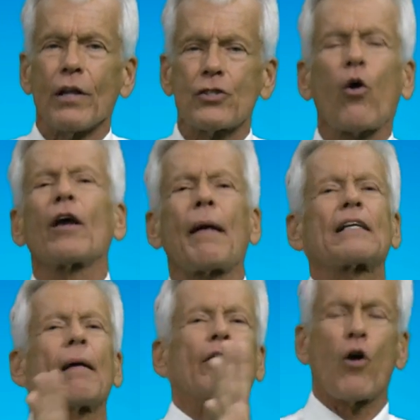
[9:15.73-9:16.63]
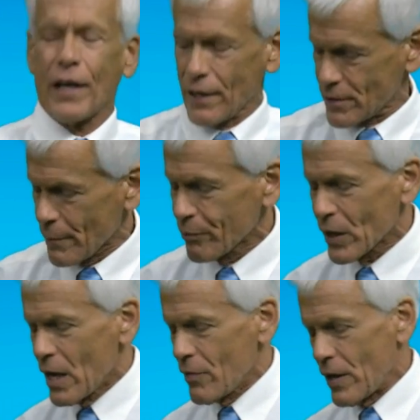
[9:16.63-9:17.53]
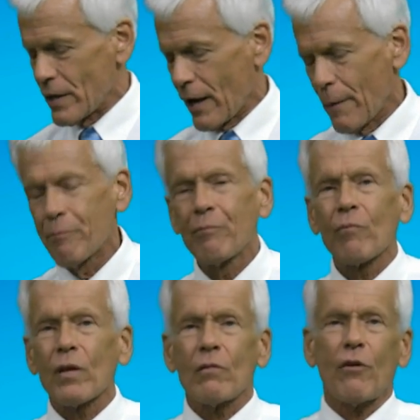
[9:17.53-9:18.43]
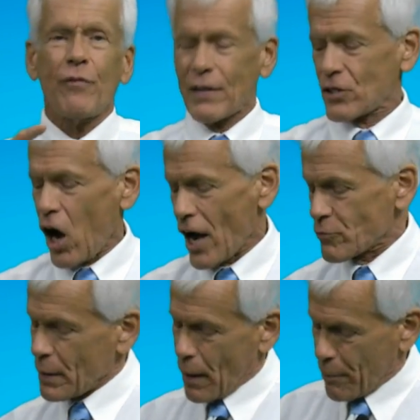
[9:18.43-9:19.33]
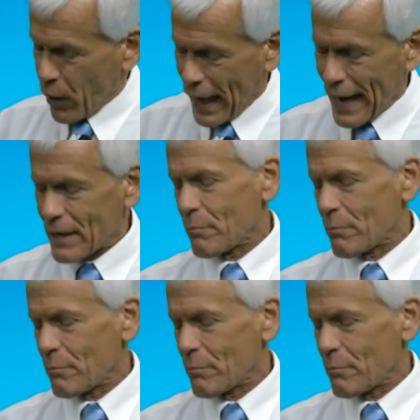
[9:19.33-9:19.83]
So going back to my cookies, the fixed costs will be my plant,